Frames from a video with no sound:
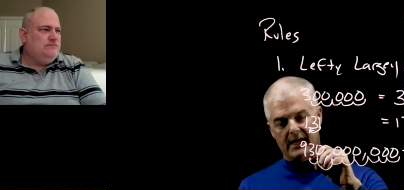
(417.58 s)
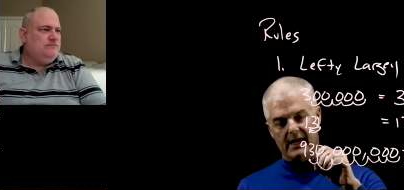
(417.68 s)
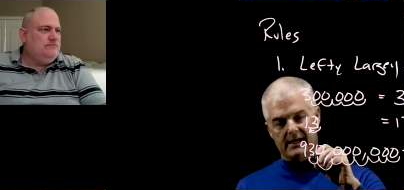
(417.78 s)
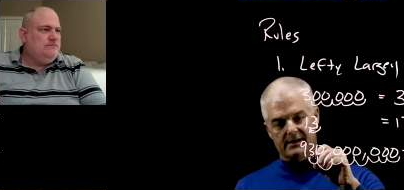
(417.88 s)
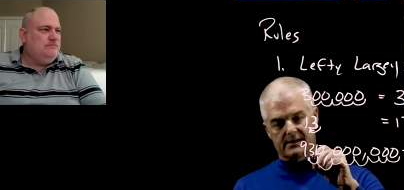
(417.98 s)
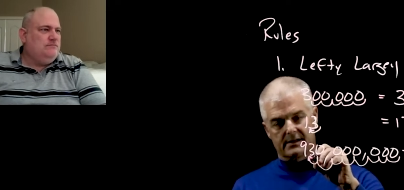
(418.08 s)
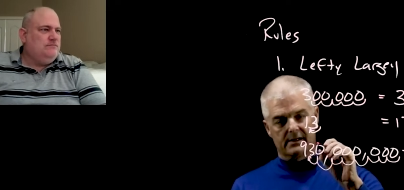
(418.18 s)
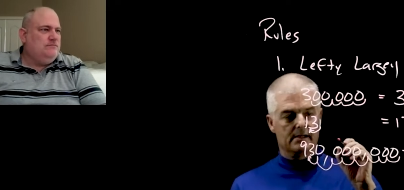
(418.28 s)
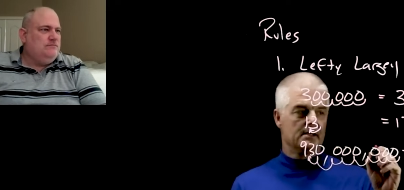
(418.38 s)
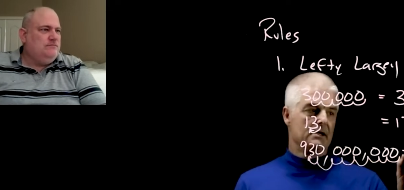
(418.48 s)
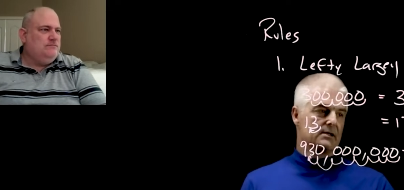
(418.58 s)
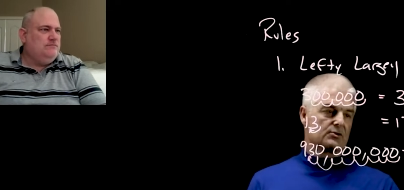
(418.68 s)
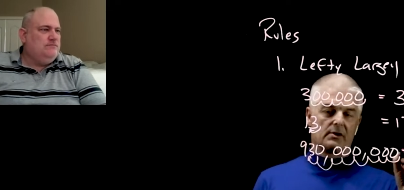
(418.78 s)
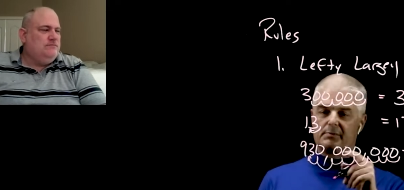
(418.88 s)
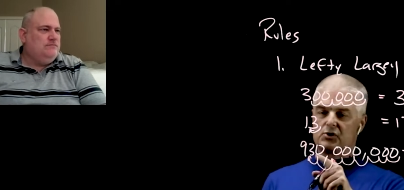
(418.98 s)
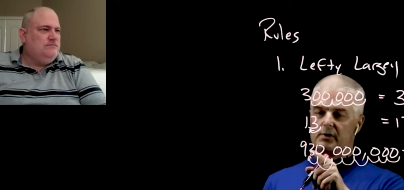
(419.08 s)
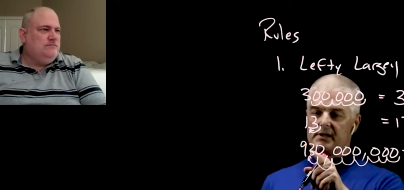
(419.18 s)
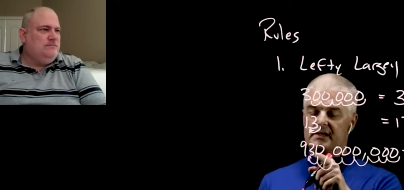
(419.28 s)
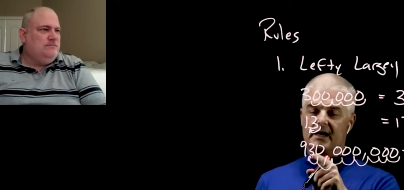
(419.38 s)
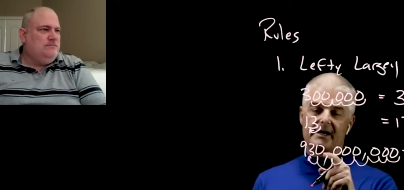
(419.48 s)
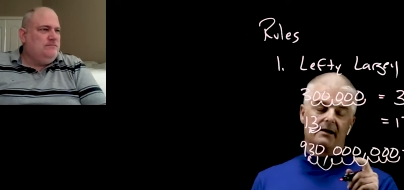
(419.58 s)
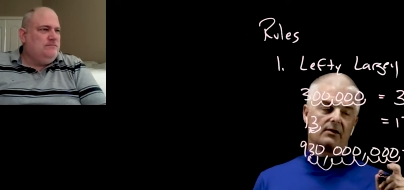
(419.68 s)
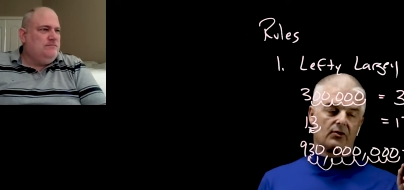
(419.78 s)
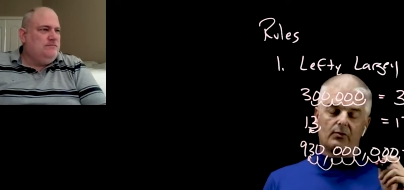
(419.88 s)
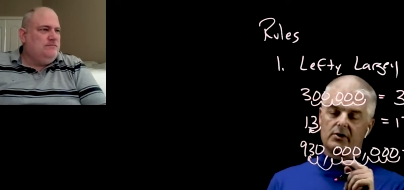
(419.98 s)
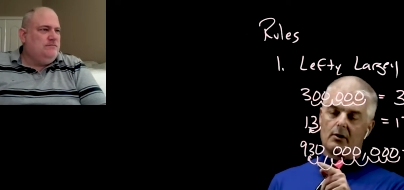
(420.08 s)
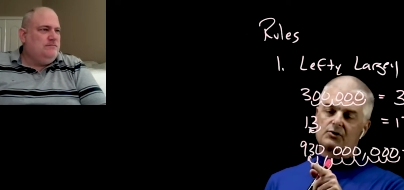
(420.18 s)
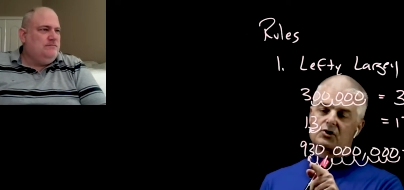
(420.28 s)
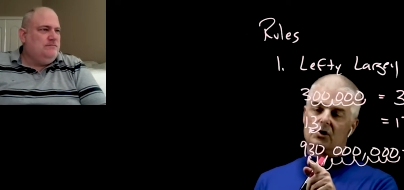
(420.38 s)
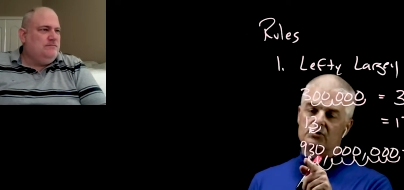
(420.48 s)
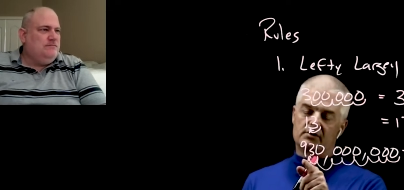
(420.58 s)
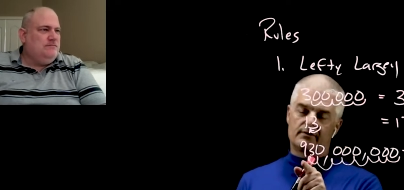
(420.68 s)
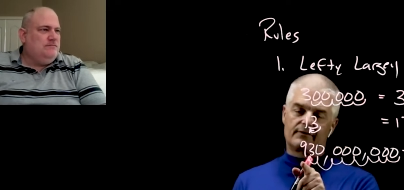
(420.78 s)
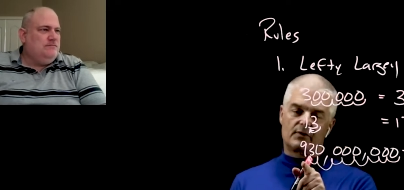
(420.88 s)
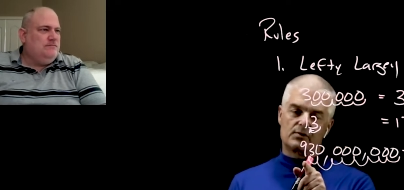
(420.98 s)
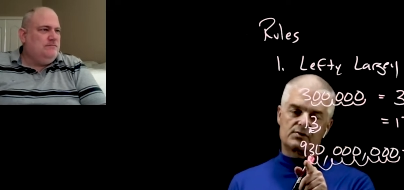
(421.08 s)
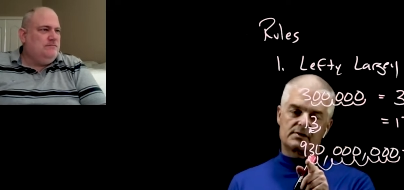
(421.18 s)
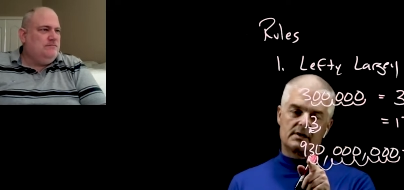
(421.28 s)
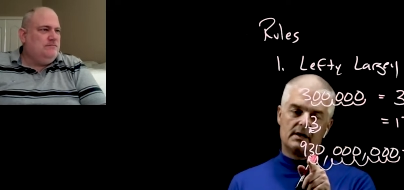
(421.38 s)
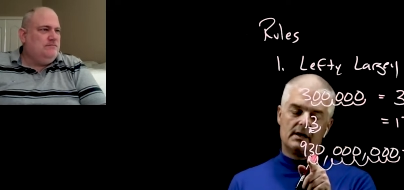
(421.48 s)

Speaker 1: eight. So between the 9 and the 3, you always go to the first